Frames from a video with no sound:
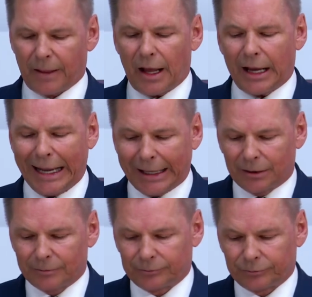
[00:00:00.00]
Again,
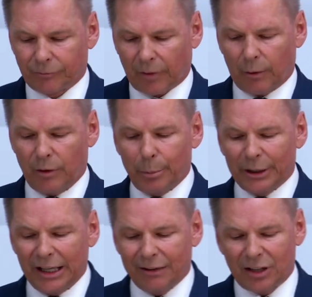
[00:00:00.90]
we
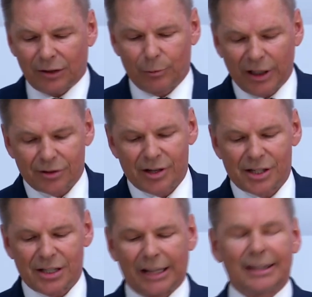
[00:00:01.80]
believe that
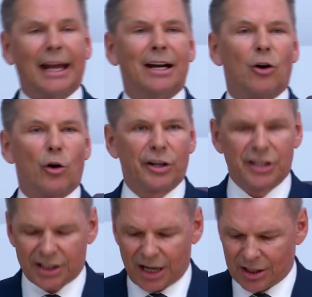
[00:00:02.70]
veterans and their
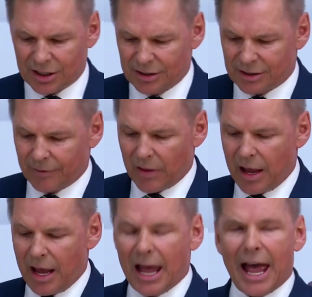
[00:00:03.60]
organizations
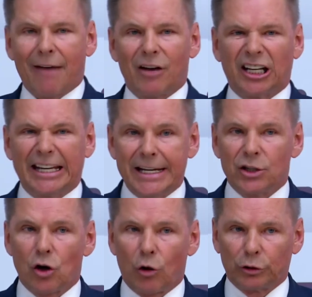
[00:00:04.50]
have a key
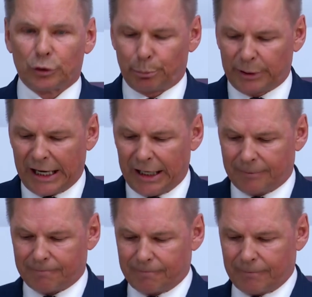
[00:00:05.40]
role to play
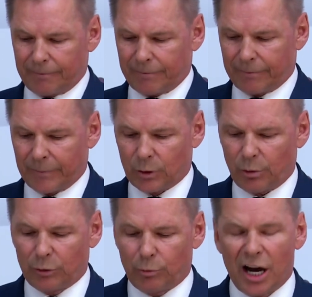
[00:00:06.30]
to
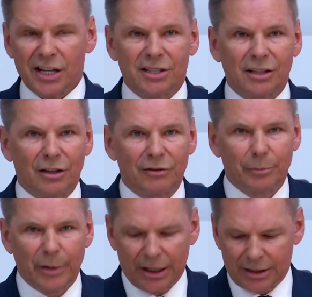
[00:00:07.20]
advise the
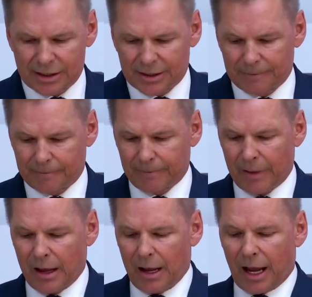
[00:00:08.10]
governments
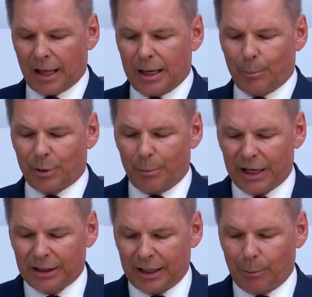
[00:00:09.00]
and
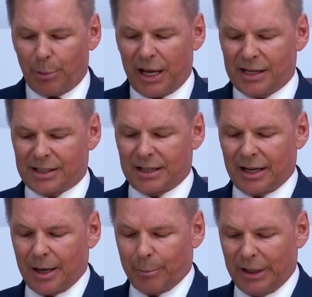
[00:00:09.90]
implementing
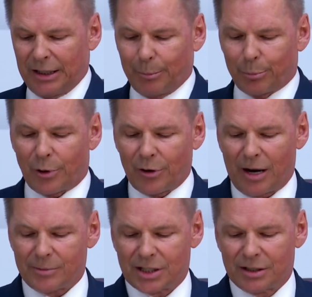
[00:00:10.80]
peace-building
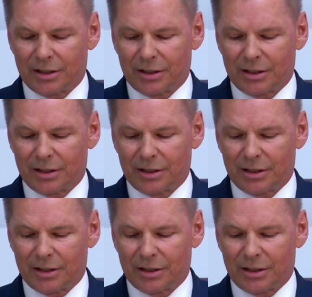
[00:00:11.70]
programs